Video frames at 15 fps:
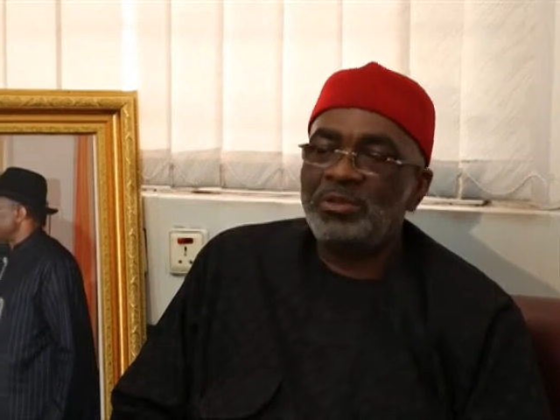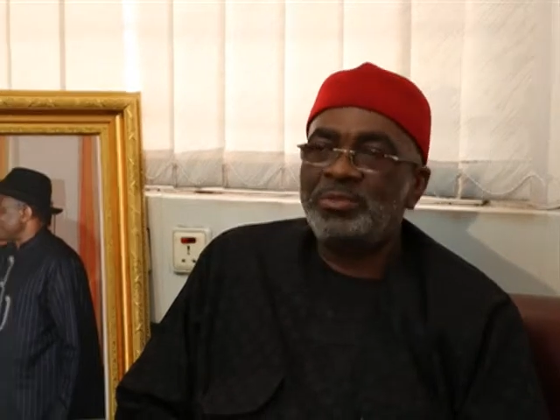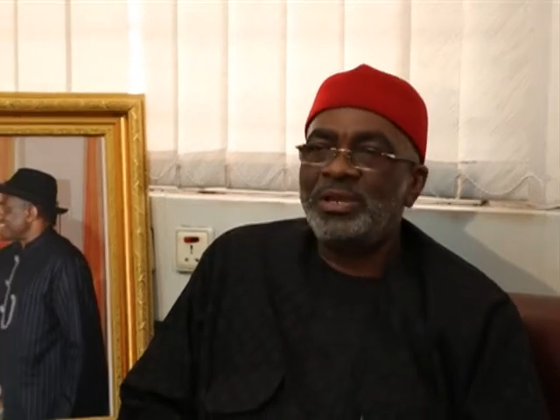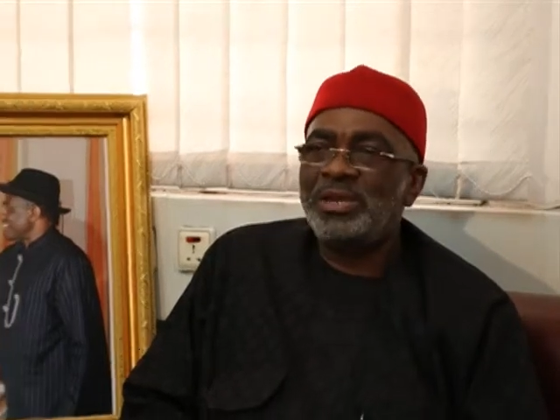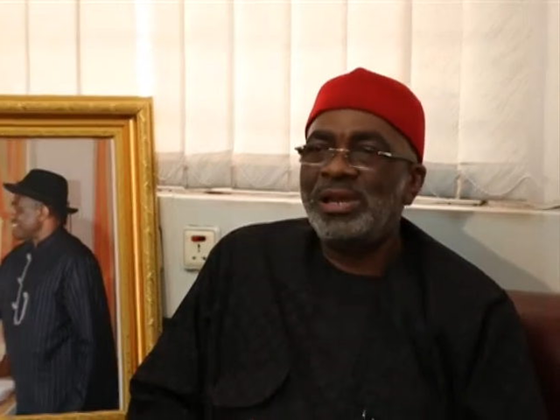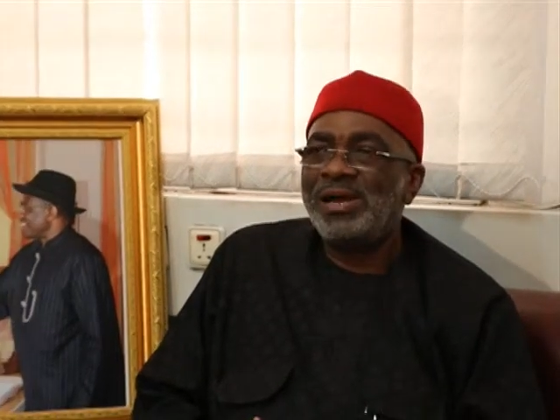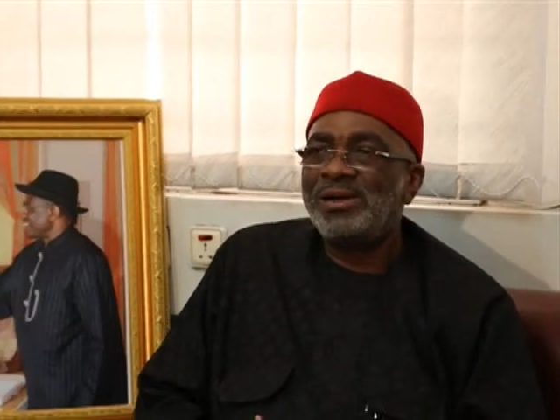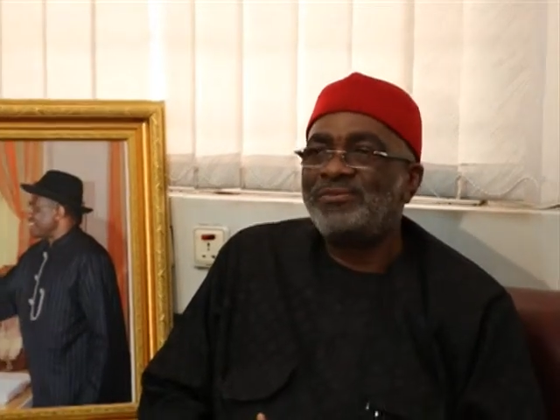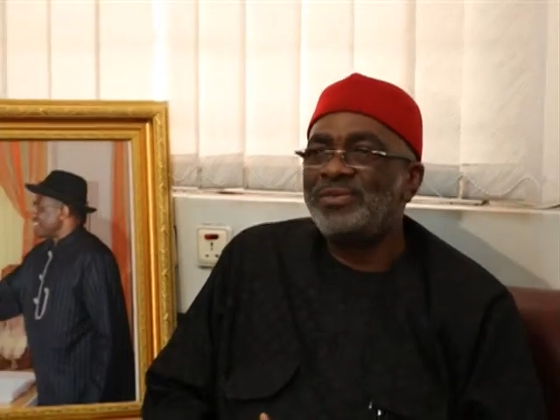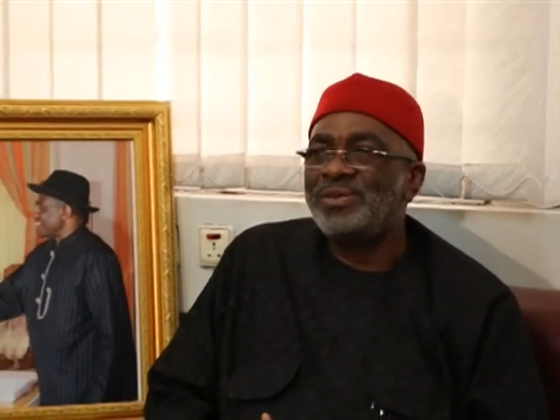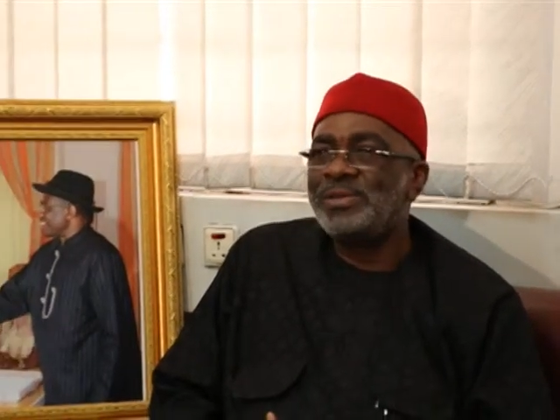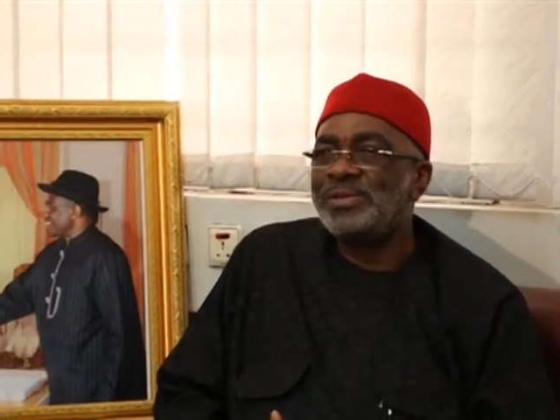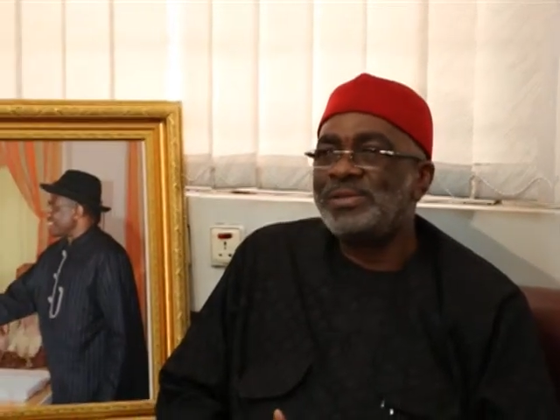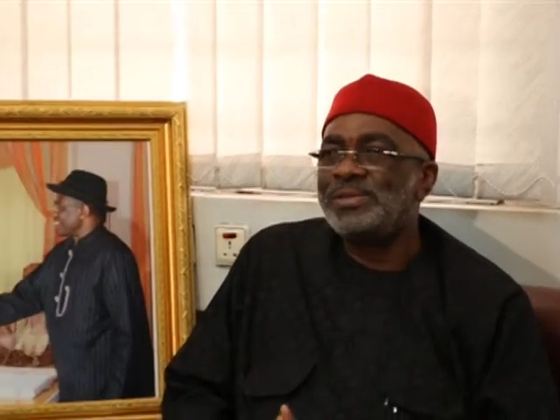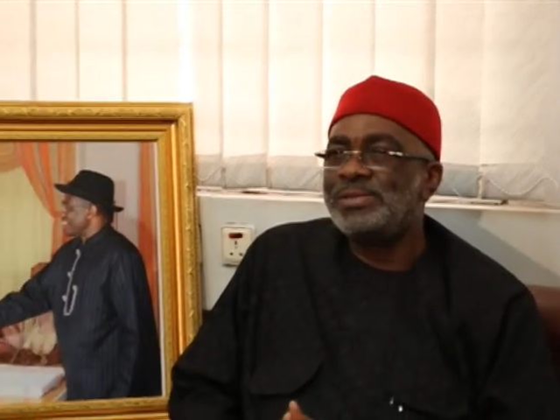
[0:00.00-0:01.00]
will be
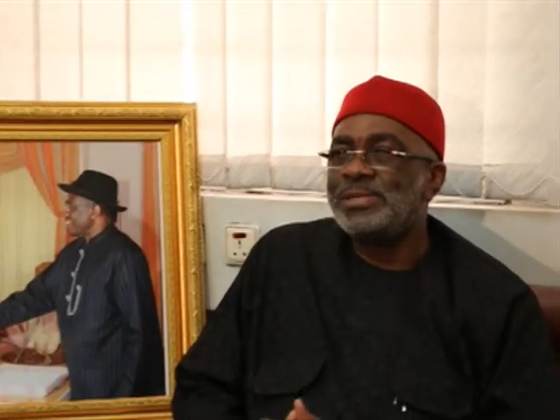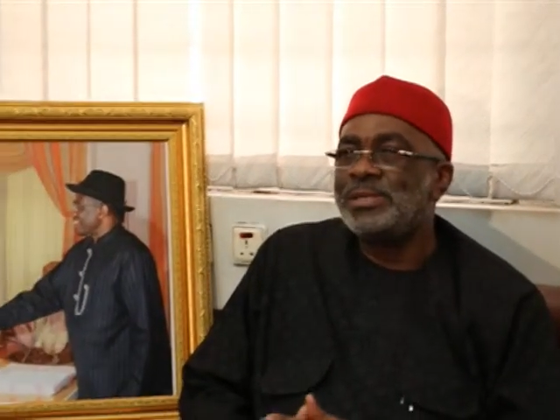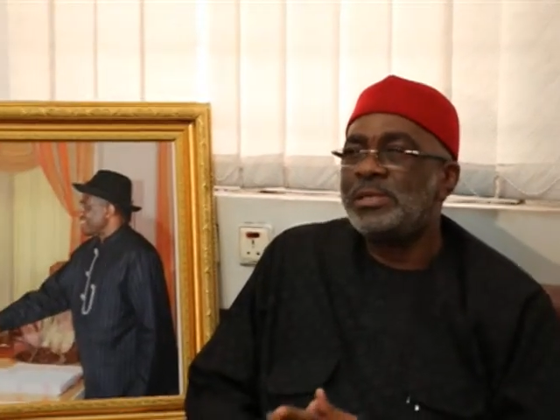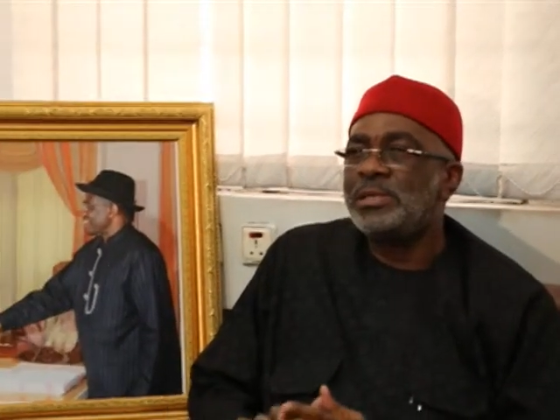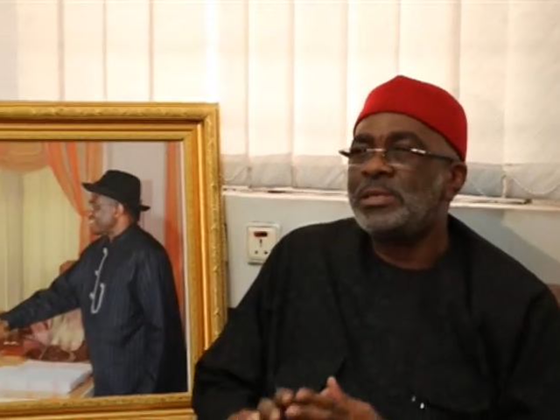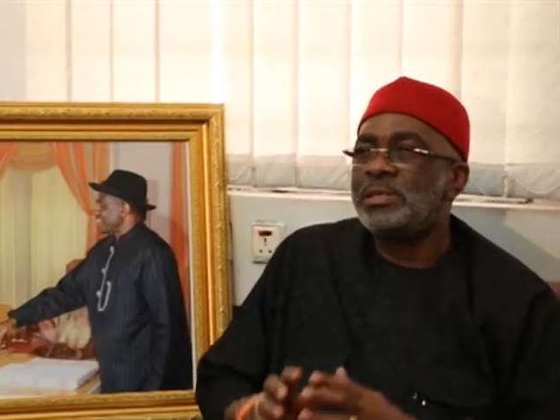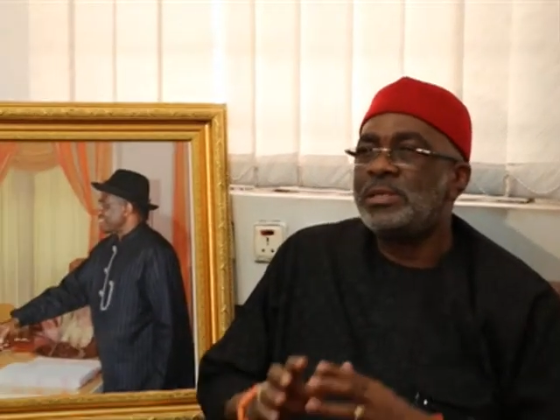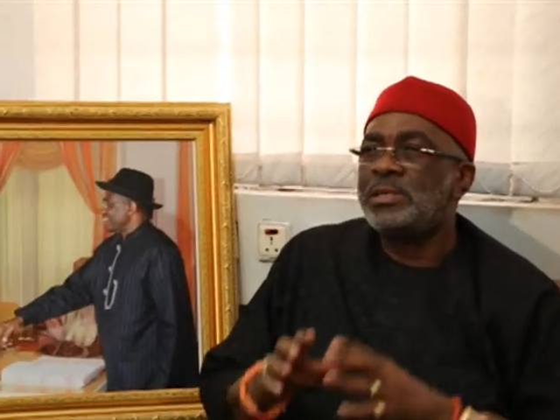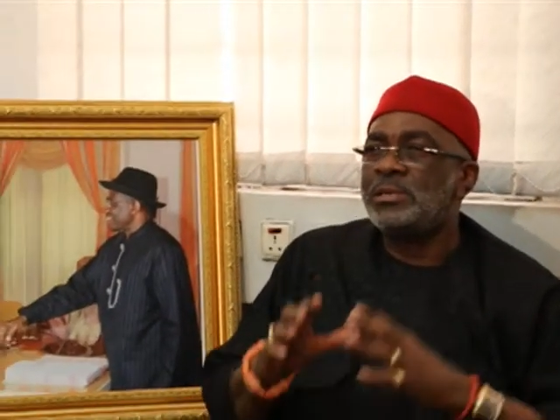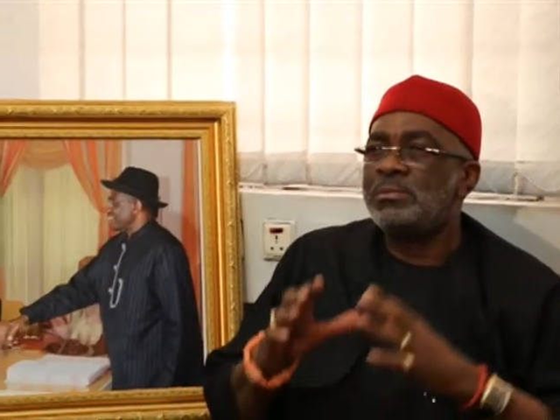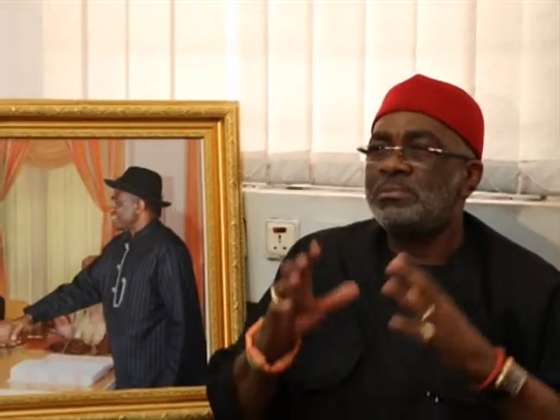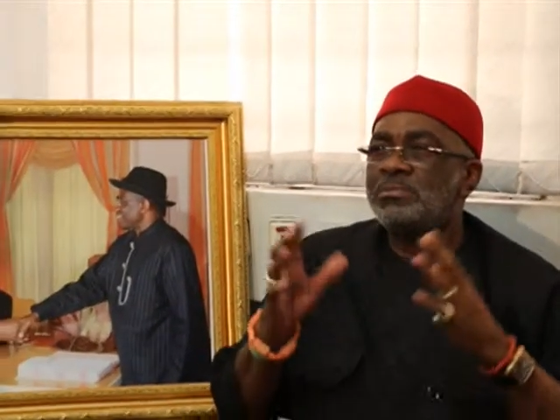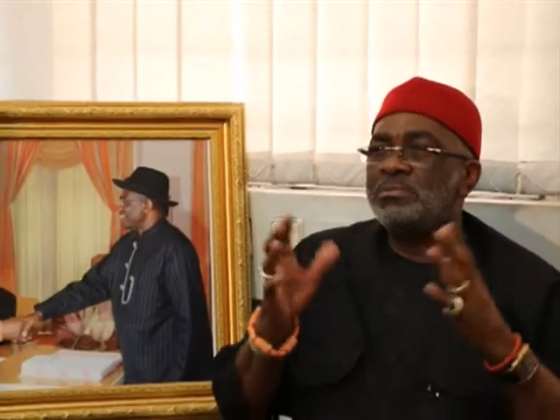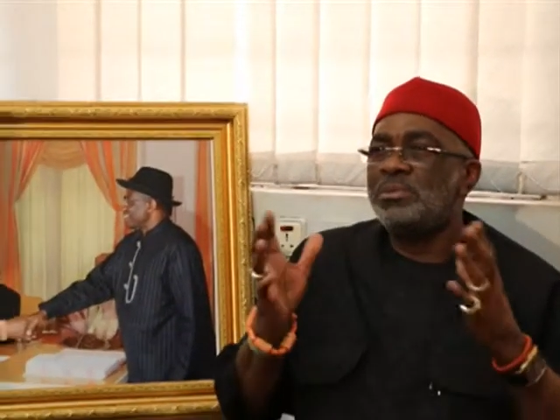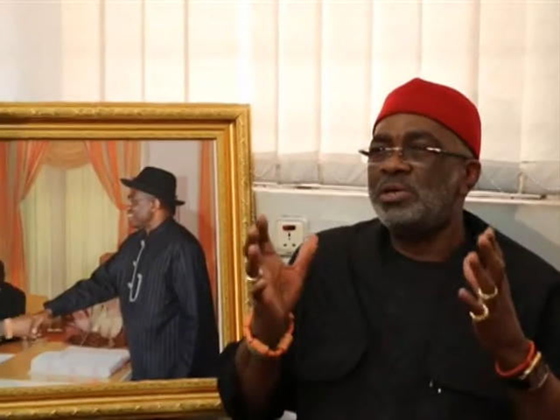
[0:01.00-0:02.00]
having
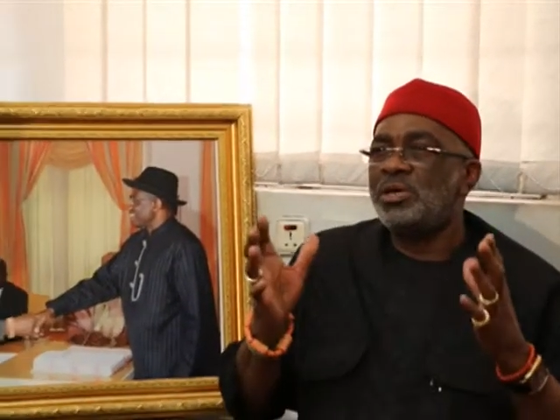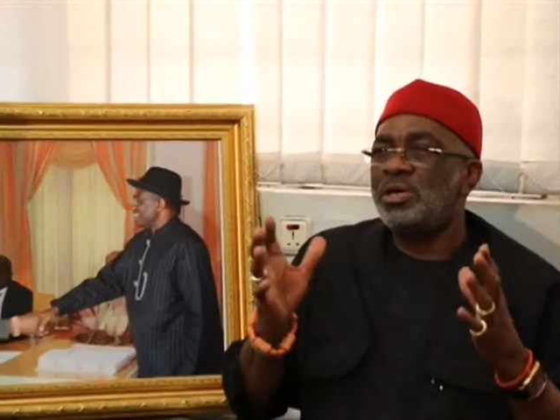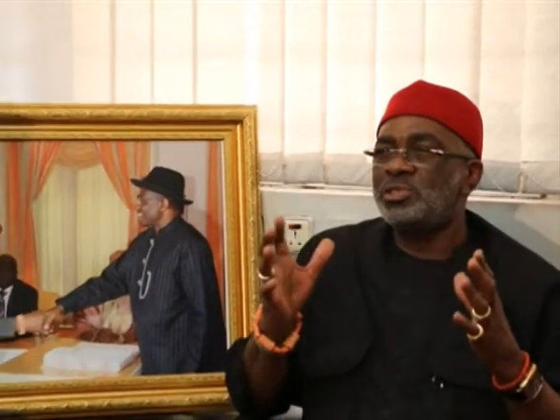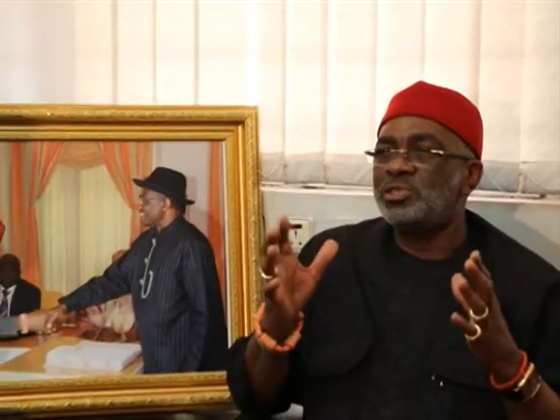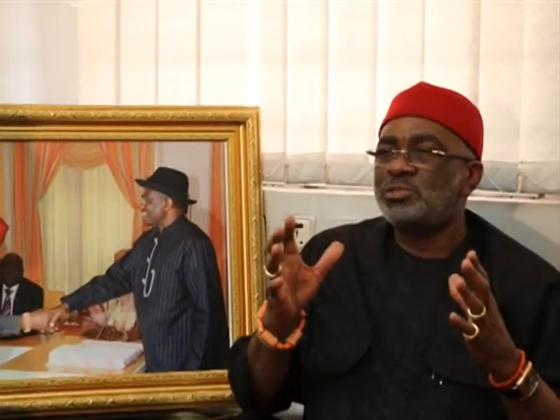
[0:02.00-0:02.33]
a